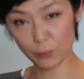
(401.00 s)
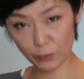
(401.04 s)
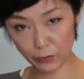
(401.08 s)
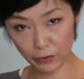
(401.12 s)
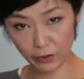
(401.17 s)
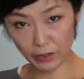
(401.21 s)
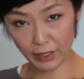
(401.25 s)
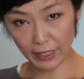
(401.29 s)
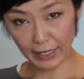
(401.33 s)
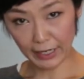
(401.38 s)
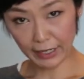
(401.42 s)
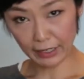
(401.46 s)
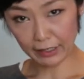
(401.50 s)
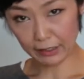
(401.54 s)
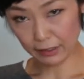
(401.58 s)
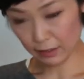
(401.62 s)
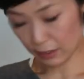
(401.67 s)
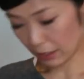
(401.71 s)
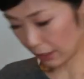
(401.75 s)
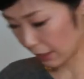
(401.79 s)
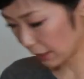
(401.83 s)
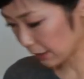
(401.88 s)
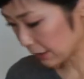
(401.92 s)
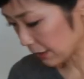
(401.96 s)
boil like
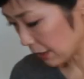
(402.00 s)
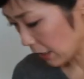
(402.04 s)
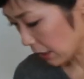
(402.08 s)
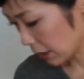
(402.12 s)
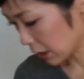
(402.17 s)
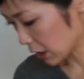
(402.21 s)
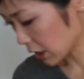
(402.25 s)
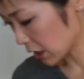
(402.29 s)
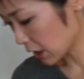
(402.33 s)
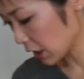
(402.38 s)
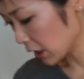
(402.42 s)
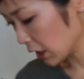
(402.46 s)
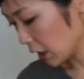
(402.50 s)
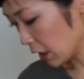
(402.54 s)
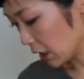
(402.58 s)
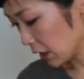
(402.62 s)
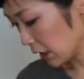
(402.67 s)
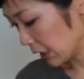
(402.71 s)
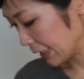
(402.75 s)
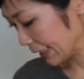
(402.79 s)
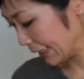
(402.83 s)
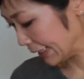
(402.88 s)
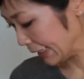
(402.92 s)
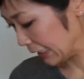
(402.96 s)
this, turn
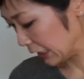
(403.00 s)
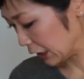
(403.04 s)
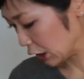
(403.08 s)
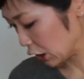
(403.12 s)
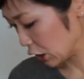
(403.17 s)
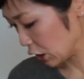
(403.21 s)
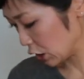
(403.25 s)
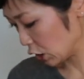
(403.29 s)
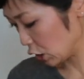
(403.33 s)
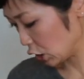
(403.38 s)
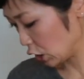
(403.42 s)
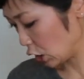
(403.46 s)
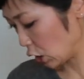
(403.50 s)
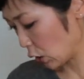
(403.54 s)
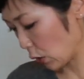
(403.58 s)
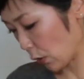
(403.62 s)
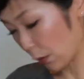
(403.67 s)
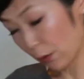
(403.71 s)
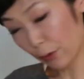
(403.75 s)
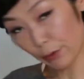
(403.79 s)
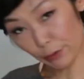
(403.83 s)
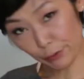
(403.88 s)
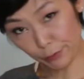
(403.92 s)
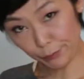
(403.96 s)
the heat to
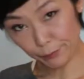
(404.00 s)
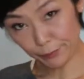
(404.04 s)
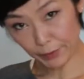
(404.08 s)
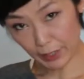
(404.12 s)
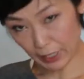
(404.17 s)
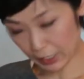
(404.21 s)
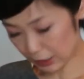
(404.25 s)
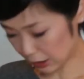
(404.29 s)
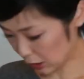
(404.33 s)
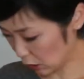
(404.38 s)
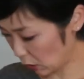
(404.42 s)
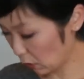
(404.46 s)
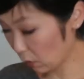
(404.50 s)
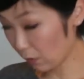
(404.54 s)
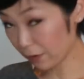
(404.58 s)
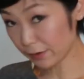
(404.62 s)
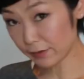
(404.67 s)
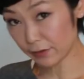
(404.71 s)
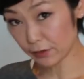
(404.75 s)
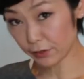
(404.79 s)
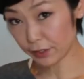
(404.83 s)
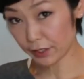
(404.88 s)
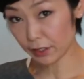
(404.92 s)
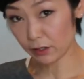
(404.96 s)
low
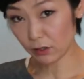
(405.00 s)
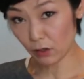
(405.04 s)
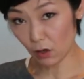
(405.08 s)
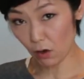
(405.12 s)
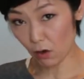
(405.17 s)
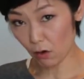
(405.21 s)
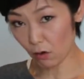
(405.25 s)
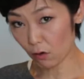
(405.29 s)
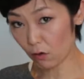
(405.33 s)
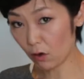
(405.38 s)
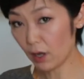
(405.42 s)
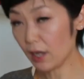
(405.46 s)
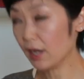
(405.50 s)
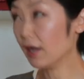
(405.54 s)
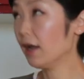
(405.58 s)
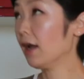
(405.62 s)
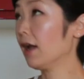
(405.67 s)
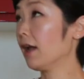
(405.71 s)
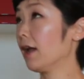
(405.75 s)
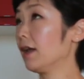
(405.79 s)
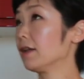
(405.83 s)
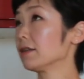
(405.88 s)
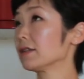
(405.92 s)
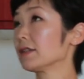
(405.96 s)
as you can go,
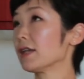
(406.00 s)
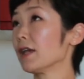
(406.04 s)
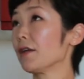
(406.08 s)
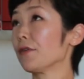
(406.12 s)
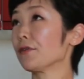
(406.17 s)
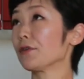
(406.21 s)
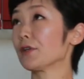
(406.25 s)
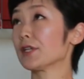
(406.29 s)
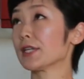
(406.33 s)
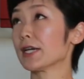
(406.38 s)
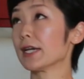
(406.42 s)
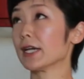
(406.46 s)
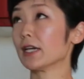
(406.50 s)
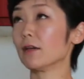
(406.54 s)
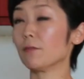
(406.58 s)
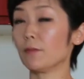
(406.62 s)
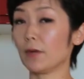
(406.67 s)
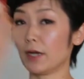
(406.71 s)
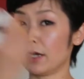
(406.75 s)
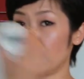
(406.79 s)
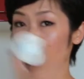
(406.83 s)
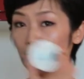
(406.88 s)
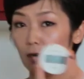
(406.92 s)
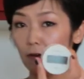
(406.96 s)
and set the
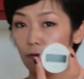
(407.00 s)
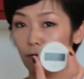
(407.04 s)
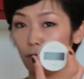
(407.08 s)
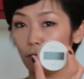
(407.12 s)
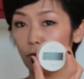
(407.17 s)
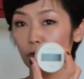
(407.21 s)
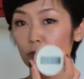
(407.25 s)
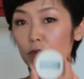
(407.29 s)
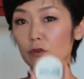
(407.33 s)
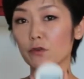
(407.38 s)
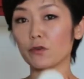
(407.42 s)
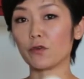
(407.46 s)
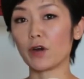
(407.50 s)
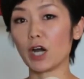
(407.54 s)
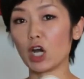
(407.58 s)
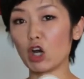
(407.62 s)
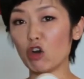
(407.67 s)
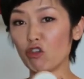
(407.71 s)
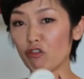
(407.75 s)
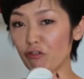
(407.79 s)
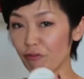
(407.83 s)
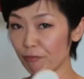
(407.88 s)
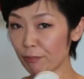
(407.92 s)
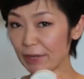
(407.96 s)
timer for
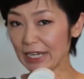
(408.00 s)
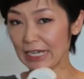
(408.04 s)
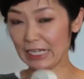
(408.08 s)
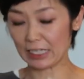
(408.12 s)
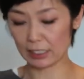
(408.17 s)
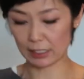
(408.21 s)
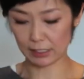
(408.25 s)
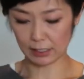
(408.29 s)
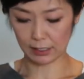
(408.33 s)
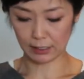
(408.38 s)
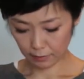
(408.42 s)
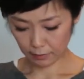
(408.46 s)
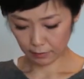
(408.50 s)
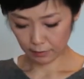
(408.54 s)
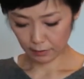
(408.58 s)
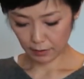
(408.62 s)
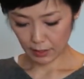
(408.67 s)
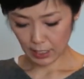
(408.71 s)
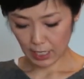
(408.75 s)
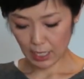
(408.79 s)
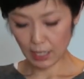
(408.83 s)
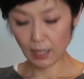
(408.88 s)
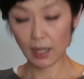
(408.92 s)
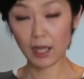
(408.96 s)
12 minutes.
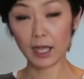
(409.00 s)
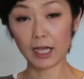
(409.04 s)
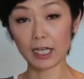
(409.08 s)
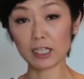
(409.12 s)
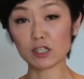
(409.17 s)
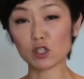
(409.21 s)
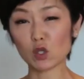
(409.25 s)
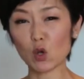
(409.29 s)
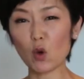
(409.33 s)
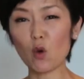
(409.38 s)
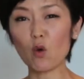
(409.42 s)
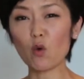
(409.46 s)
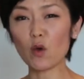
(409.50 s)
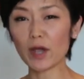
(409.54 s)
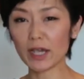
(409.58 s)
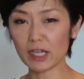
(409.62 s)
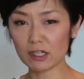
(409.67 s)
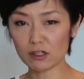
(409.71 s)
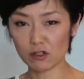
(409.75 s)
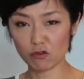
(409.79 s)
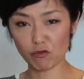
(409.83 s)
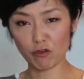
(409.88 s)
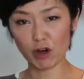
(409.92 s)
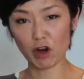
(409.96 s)
It's
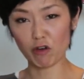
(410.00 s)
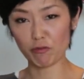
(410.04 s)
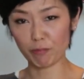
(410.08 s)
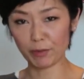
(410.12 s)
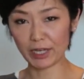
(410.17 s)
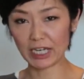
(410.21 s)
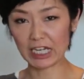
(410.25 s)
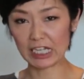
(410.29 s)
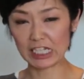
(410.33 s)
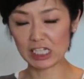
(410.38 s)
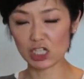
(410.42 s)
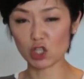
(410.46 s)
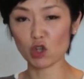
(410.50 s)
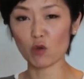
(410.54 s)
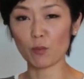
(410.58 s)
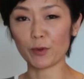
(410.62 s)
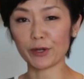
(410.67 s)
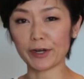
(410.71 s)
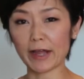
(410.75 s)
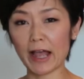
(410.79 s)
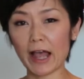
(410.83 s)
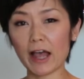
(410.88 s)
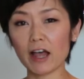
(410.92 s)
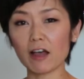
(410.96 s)
always 12 minutes, no matter
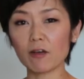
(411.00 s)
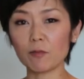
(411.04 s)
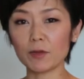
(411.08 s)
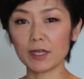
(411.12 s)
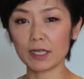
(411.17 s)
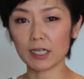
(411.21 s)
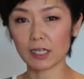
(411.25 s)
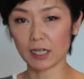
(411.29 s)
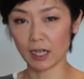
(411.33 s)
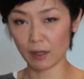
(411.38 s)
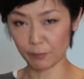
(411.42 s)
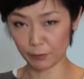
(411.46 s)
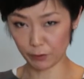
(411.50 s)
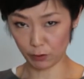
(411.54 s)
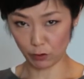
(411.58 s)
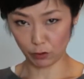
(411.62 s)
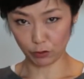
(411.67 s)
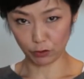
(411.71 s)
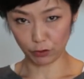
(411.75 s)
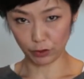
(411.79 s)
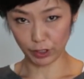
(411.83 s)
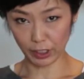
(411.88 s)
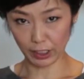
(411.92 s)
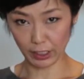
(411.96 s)
how many cups you're
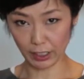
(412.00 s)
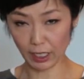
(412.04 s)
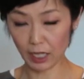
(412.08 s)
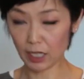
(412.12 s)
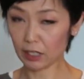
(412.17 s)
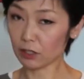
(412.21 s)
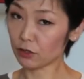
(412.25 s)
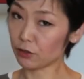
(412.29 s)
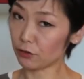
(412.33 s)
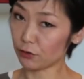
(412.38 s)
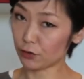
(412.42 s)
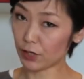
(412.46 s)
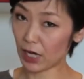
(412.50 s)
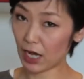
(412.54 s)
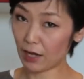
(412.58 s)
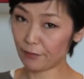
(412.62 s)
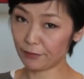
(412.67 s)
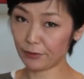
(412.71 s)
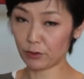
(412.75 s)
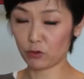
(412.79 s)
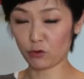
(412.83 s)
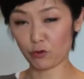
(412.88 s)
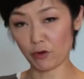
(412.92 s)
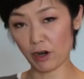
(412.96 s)
cooking. 2
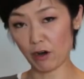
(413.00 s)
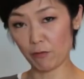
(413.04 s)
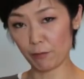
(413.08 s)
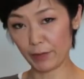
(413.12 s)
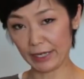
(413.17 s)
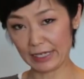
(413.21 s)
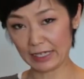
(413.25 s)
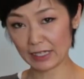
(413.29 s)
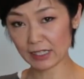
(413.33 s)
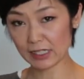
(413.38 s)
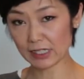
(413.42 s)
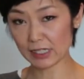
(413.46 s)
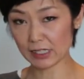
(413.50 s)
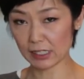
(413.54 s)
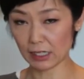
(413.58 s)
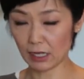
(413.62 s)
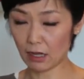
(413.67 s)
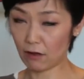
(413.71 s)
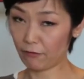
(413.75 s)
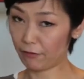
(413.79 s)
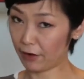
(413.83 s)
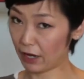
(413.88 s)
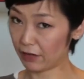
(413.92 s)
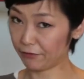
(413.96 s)
cups, 12 minutes.
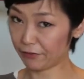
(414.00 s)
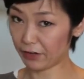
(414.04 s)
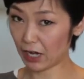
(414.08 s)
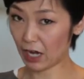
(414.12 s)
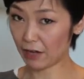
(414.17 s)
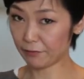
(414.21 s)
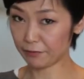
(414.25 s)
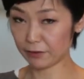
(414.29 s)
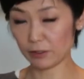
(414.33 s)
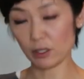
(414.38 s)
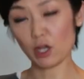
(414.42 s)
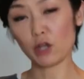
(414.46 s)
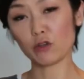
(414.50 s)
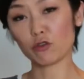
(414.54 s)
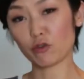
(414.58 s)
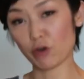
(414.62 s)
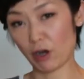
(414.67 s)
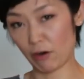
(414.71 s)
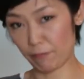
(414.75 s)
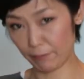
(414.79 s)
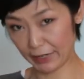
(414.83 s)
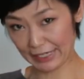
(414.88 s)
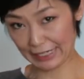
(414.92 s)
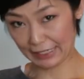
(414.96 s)
5 cups,
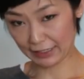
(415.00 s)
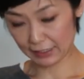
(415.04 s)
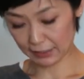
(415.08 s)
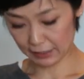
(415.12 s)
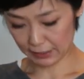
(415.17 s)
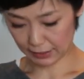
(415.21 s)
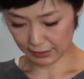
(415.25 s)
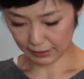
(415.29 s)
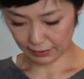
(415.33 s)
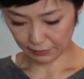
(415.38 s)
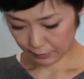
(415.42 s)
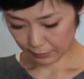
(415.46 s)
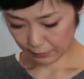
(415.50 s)
12 minutes.